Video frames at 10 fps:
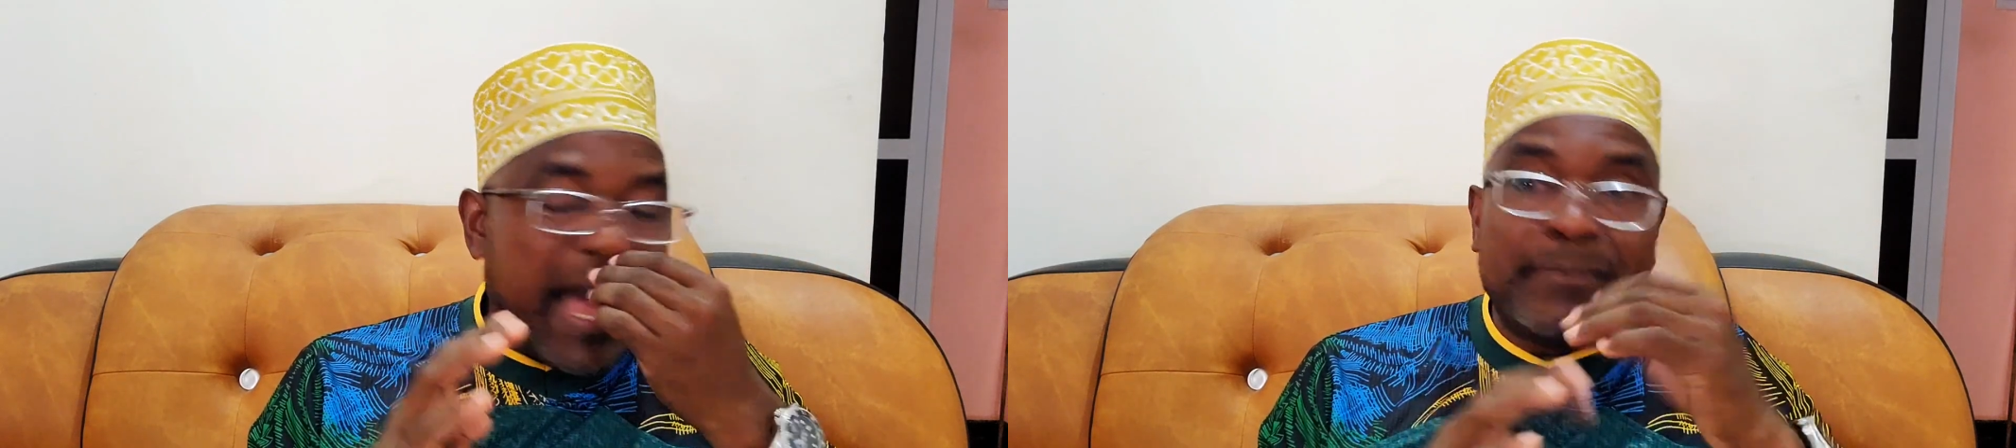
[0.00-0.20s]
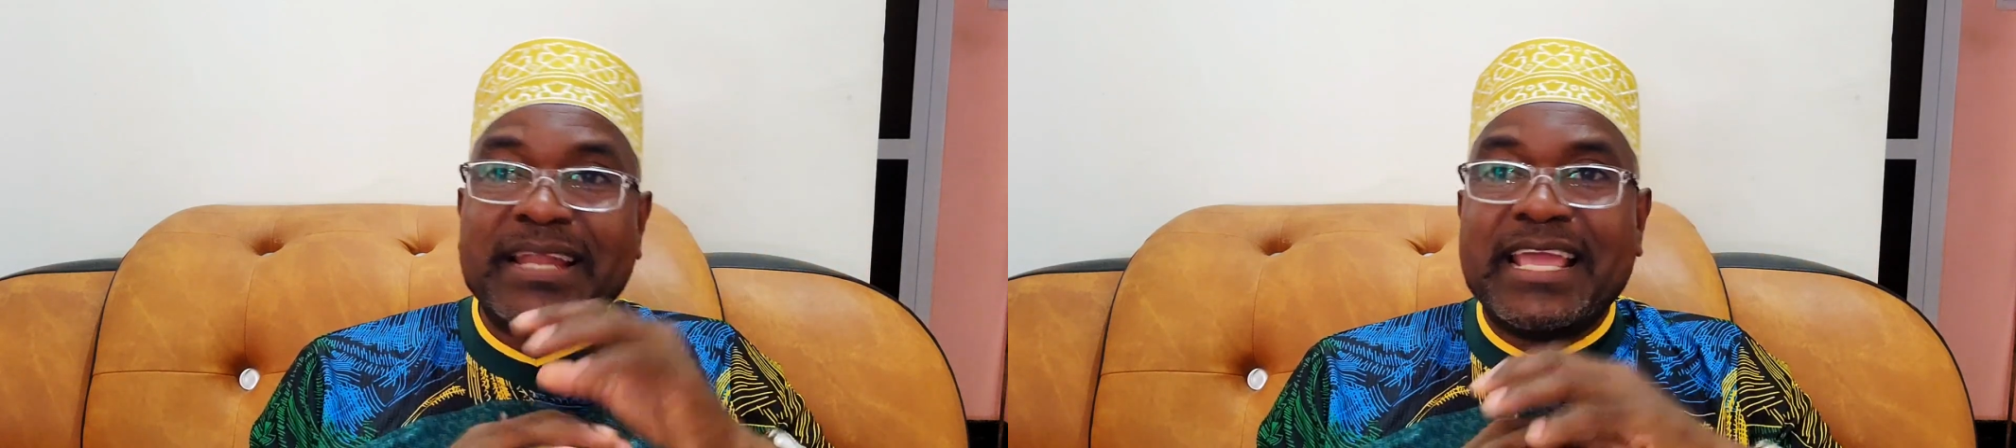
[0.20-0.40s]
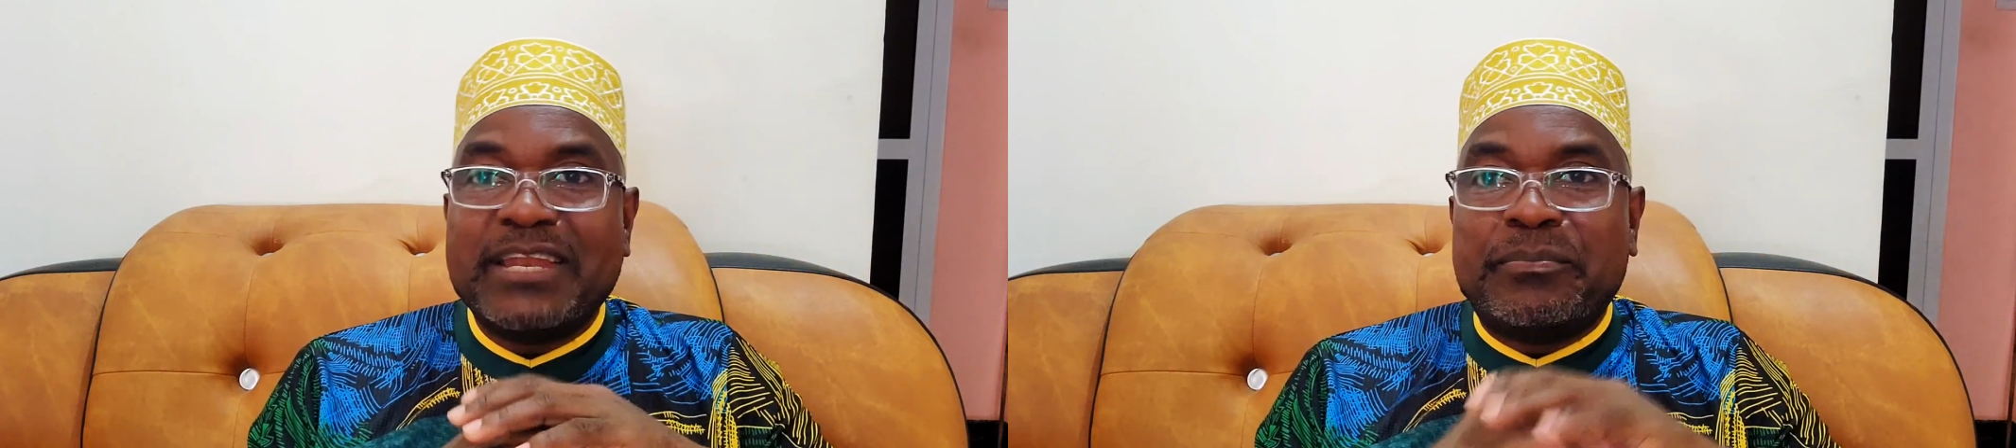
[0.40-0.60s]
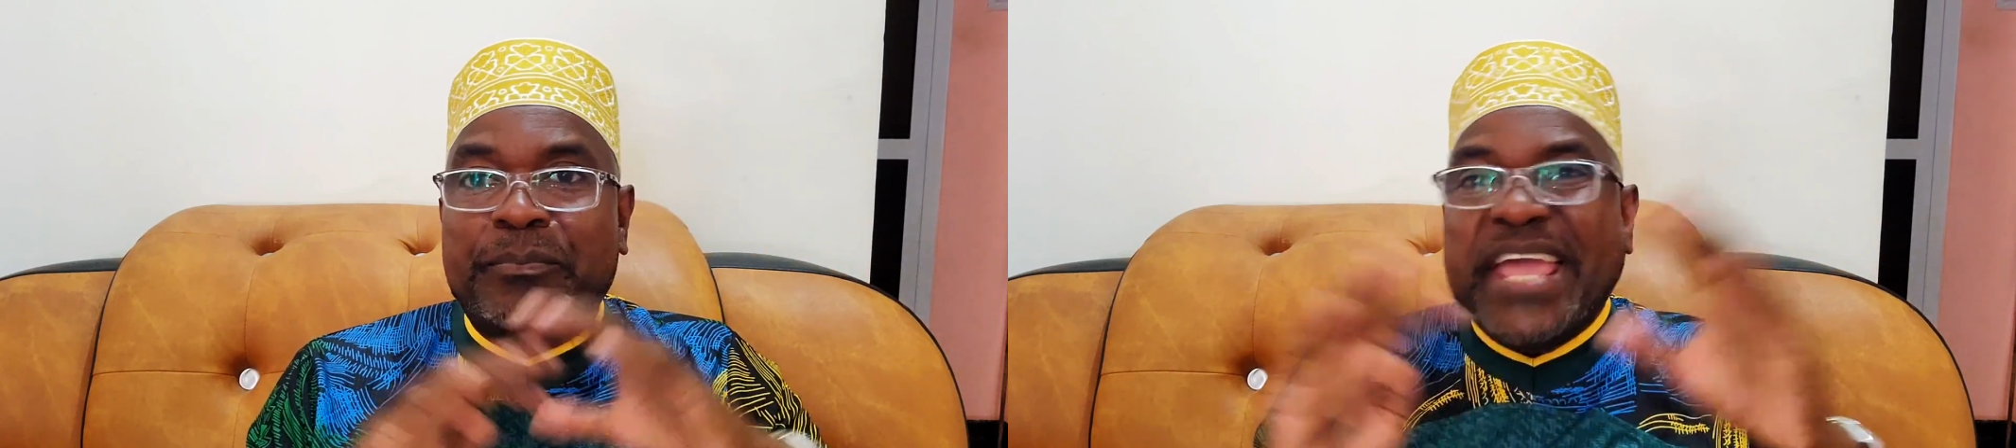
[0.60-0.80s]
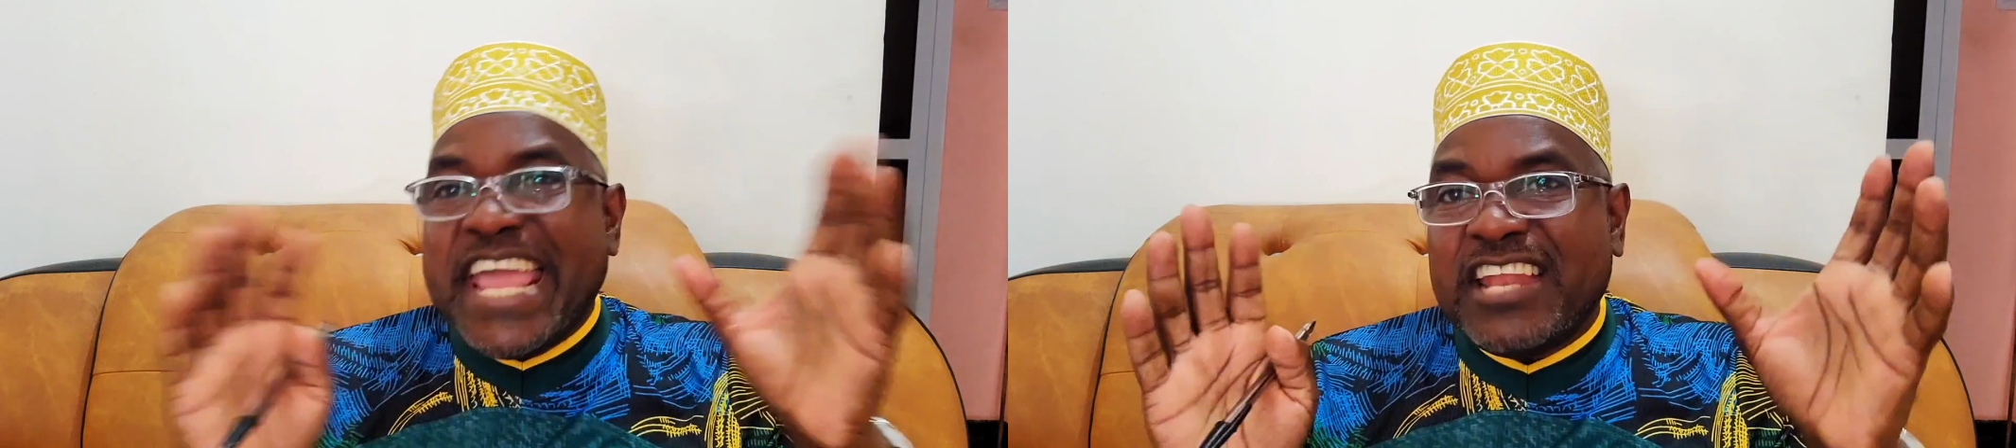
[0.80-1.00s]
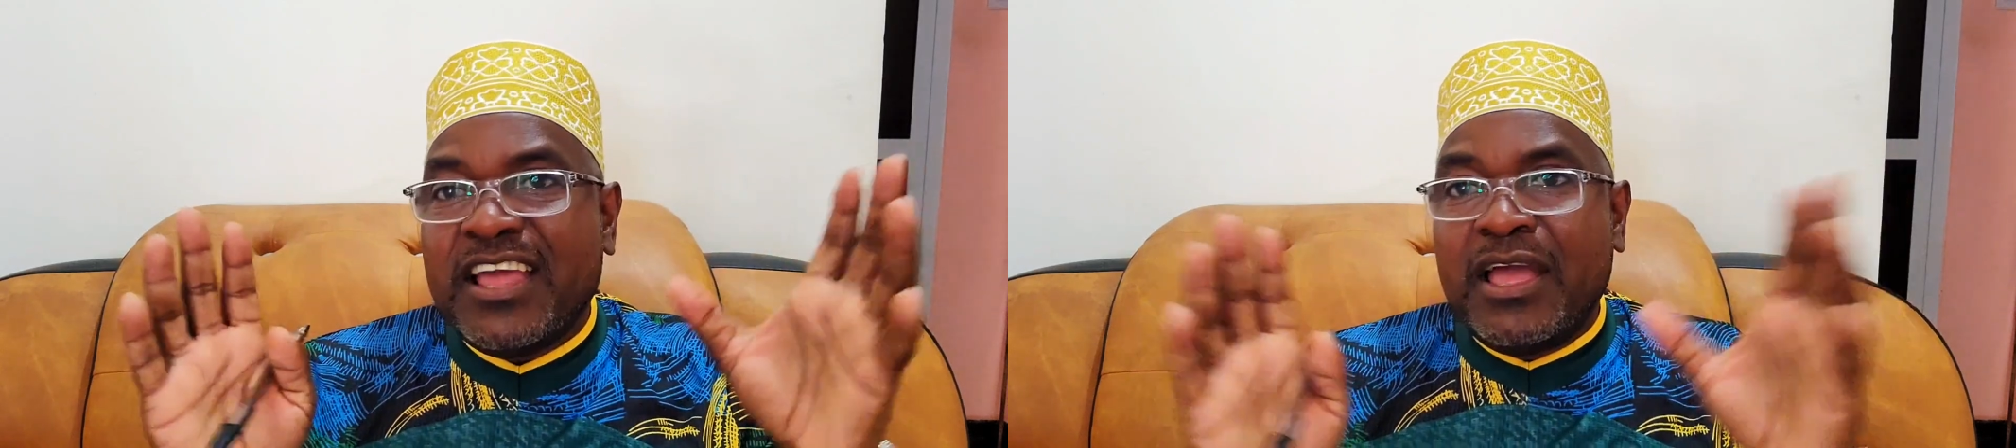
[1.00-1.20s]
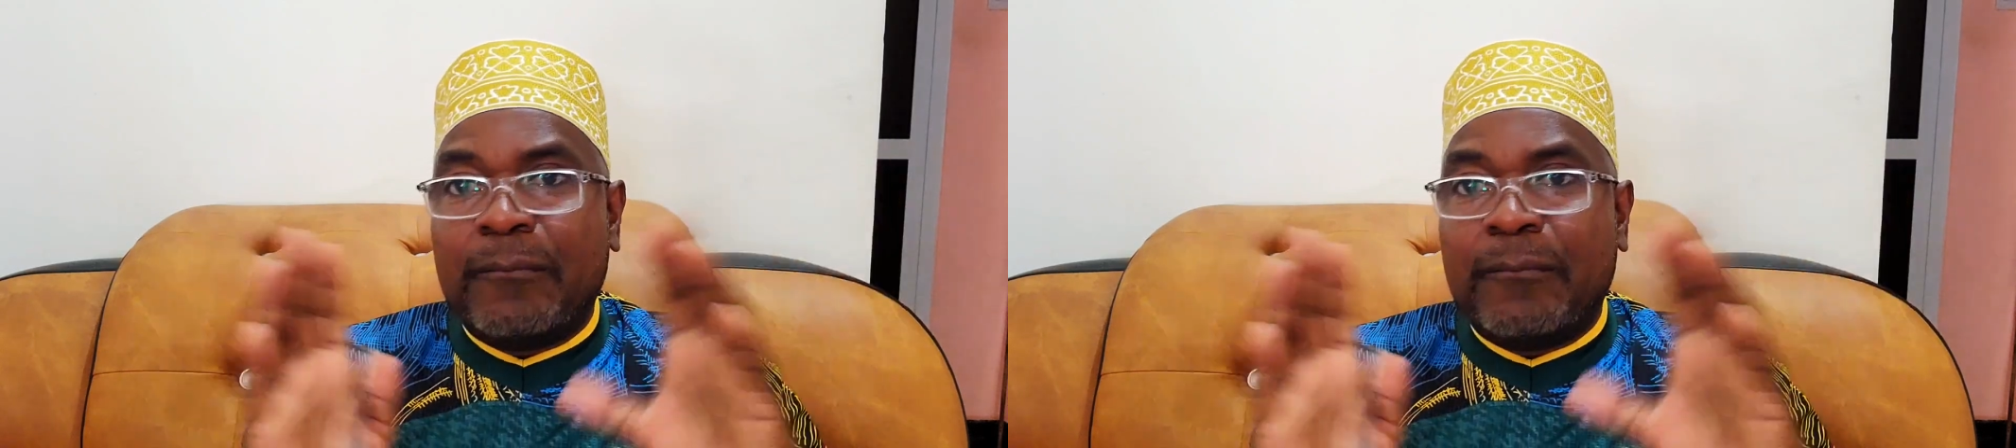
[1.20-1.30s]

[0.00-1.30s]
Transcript: not getting paid